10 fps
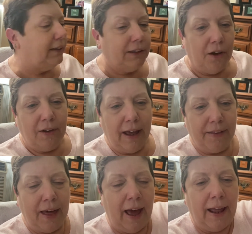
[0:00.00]
to go
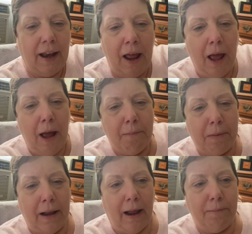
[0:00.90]
get that.
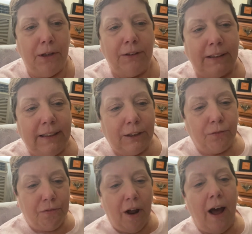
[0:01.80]
But I'm using this
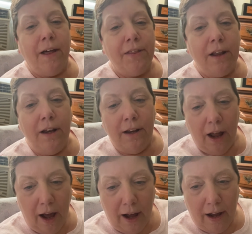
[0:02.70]
rather
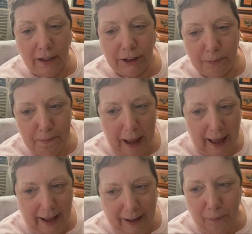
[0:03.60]
large
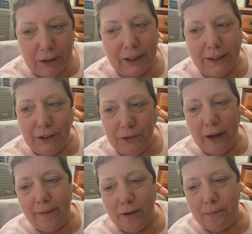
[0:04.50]
bag, which I do
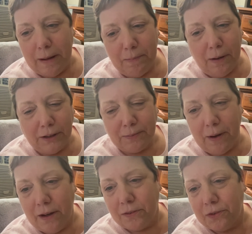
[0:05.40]
have on my
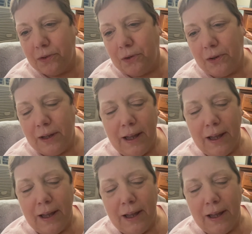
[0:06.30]
Poshmark store.